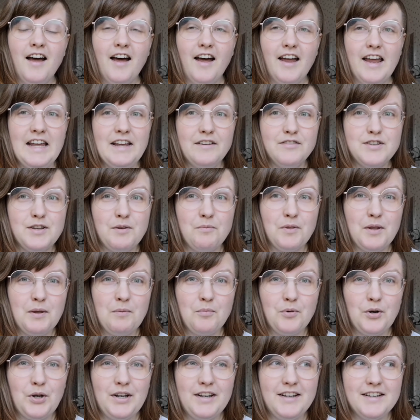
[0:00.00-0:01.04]
I have
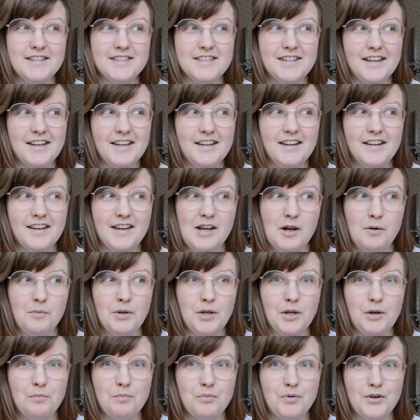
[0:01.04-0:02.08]
something pretty exciting
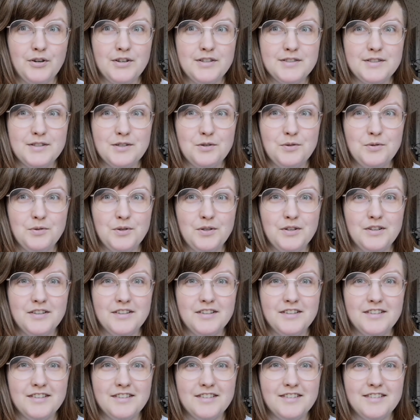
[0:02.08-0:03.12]
coming up pretty soon
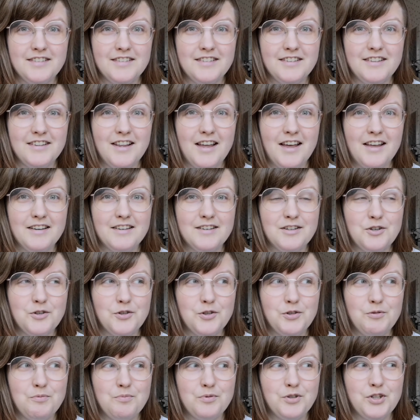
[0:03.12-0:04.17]
that
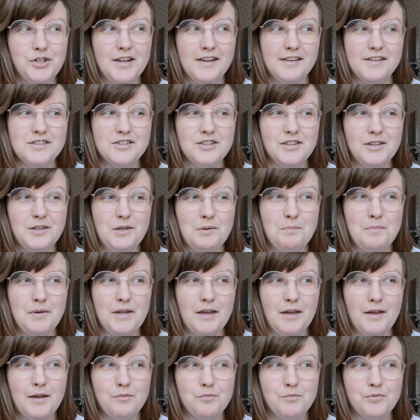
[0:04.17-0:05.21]
could potentially
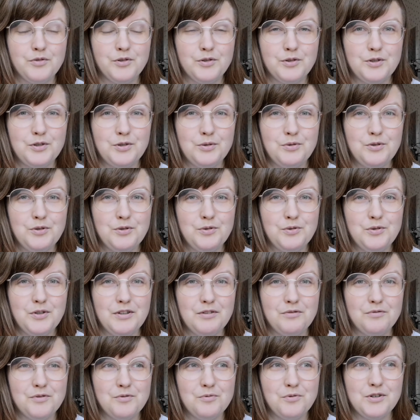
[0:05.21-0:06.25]
be helpful to you
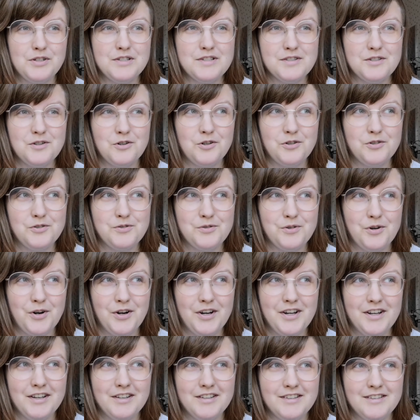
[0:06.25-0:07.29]
if you want to start
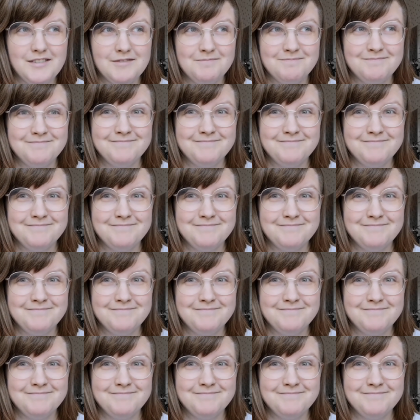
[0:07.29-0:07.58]
drawing.